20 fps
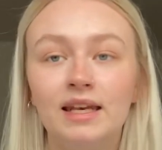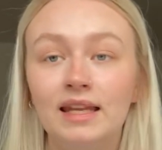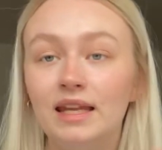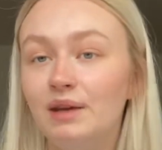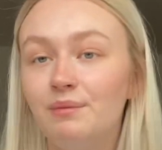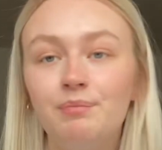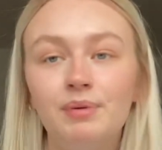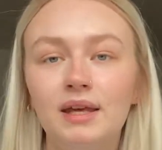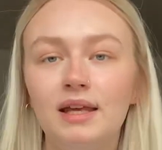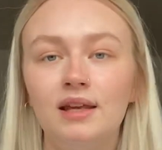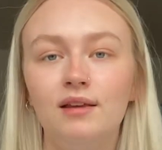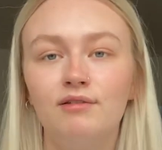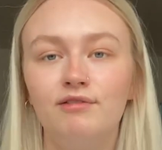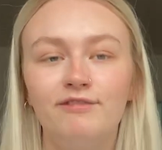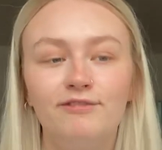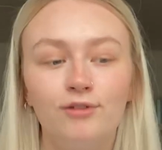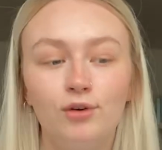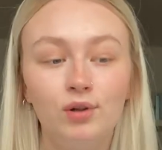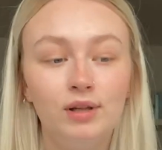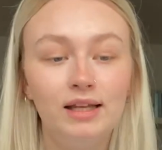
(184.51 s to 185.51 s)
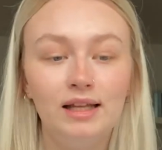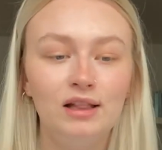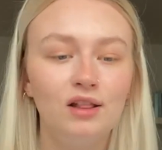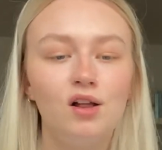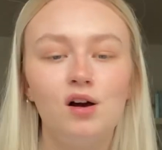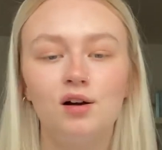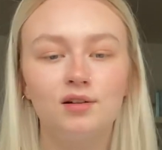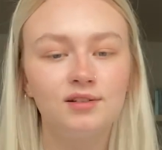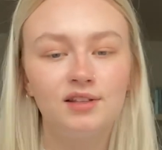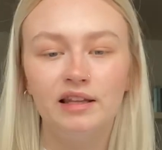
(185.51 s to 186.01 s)
EP fully
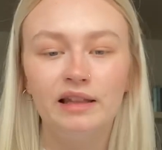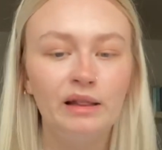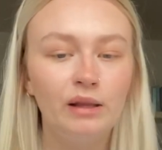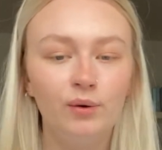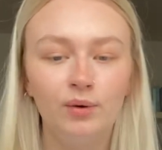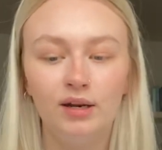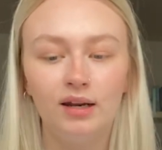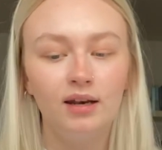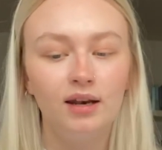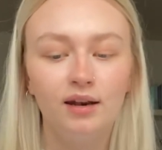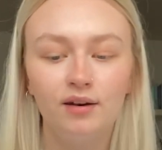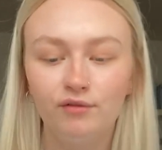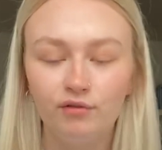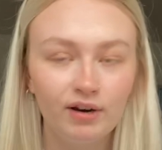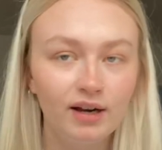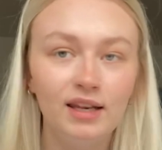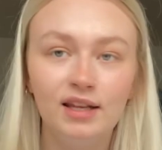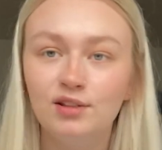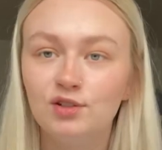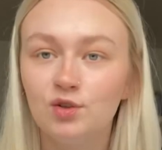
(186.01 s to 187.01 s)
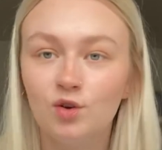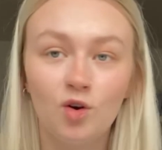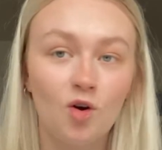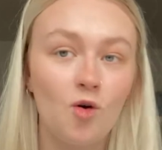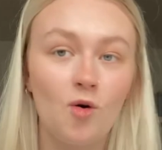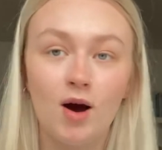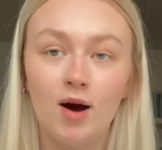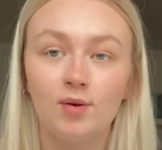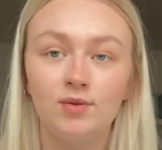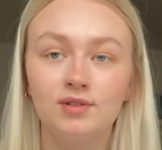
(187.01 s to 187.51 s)
locked and loaded and ready to
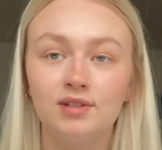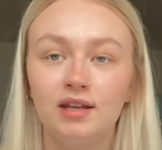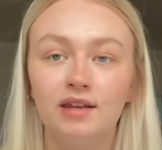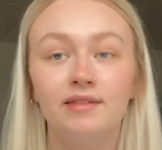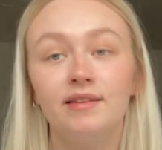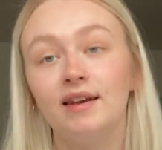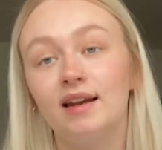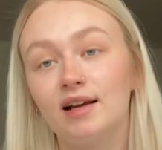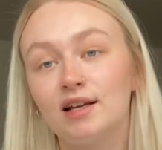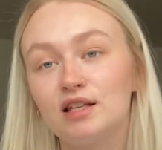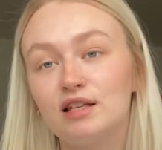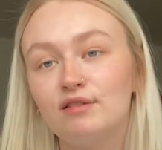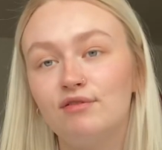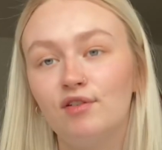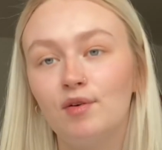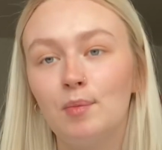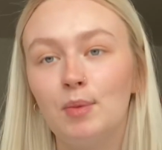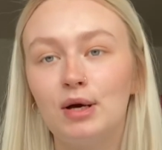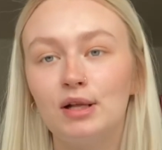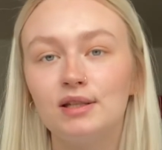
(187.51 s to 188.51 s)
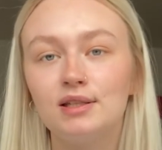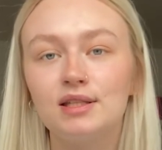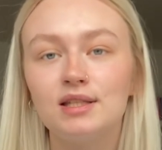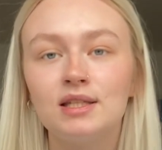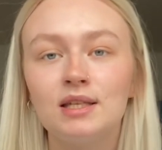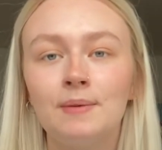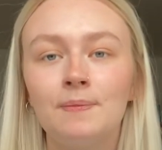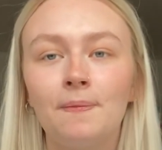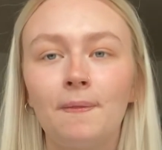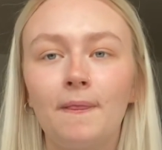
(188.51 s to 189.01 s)
go out in the next few months.